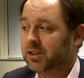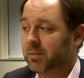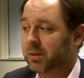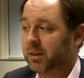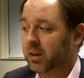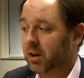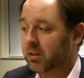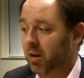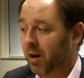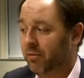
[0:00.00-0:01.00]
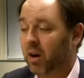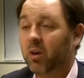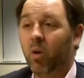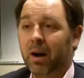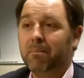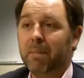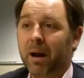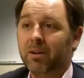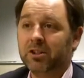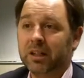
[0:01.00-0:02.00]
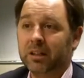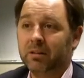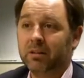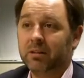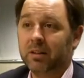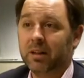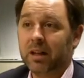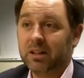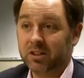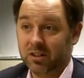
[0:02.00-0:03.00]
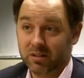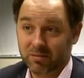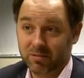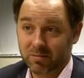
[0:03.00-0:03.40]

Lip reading: is something that I find quite embarrassing isn't